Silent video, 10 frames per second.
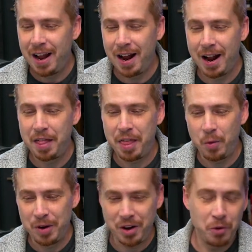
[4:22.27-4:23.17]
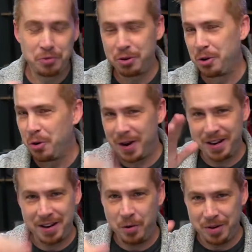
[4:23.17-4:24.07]
that would go through
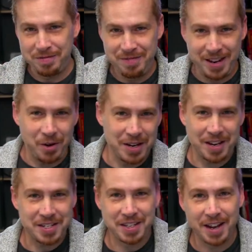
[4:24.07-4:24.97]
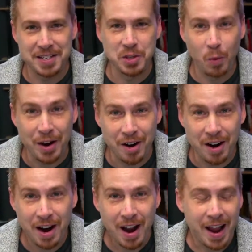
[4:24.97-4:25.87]
and it would, you know, it selects the
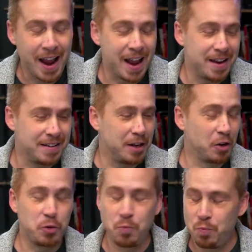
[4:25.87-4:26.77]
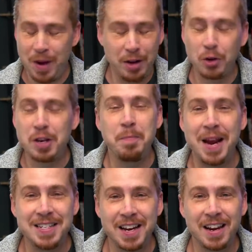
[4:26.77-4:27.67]
winner and it looked
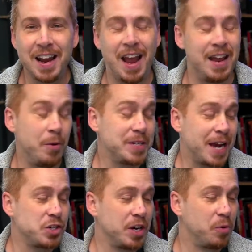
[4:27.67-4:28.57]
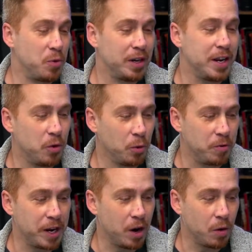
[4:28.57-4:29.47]
amazing. And it was actually a really cool
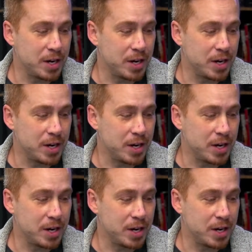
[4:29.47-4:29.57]
video.